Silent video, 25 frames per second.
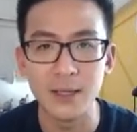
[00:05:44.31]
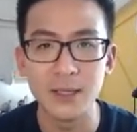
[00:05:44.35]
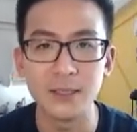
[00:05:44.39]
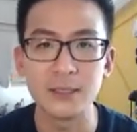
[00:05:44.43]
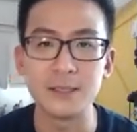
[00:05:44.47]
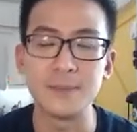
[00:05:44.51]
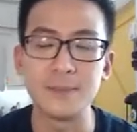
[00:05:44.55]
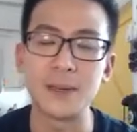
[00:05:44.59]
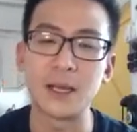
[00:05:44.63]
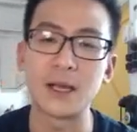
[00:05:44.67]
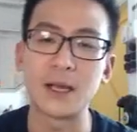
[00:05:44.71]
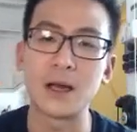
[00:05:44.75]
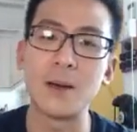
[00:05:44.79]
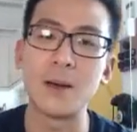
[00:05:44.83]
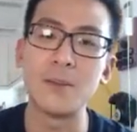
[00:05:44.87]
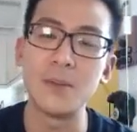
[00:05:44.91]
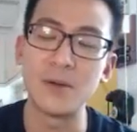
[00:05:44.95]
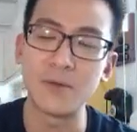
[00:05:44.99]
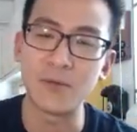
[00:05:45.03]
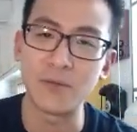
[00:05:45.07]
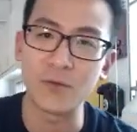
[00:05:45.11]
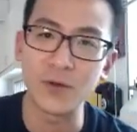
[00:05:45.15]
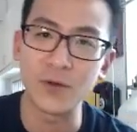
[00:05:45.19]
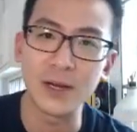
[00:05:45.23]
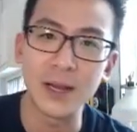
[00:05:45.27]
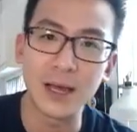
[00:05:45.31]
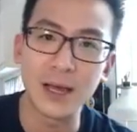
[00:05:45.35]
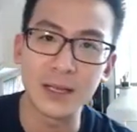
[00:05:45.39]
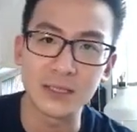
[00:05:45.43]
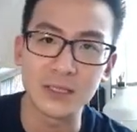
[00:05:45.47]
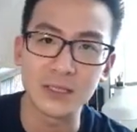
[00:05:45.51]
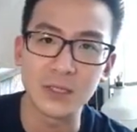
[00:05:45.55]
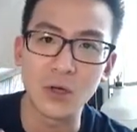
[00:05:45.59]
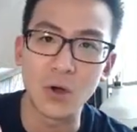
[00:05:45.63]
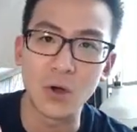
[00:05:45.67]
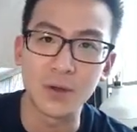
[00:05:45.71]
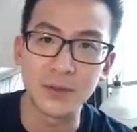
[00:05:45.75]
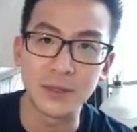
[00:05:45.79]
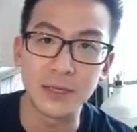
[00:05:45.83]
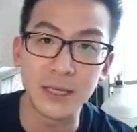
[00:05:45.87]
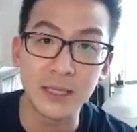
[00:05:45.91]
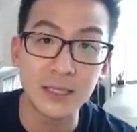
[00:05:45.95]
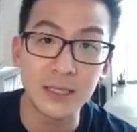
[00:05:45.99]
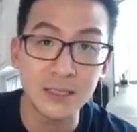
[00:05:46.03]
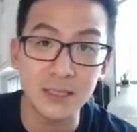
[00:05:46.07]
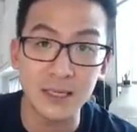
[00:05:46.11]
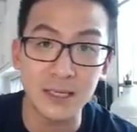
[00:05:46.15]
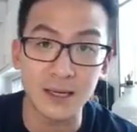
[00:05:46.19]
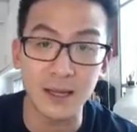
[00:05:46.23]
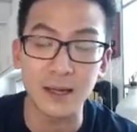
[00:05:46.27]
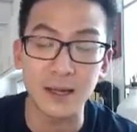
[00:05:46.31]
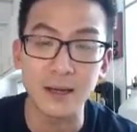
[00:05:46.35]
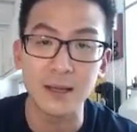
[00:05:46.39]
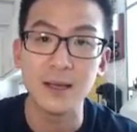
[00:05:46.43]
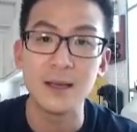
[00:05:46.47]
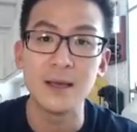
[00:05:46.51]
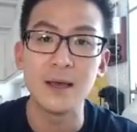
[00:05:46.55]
to become a freelancer on the internet.